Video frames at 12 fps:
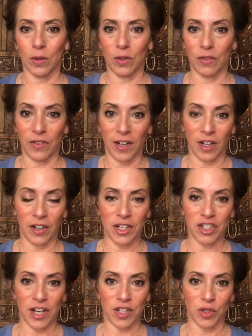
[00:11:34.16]
Very
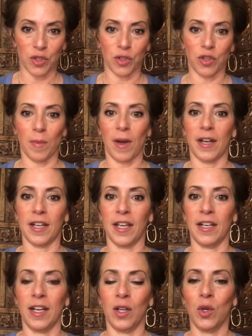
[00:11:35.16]
gentle through the body.
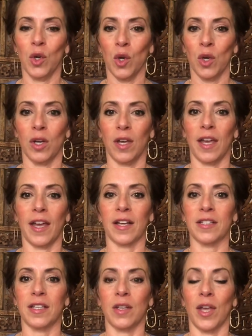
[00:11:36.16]
Inhale,
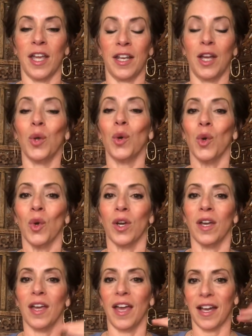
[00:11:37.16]
inhale,
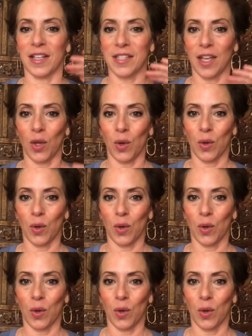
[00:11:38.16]
exhale.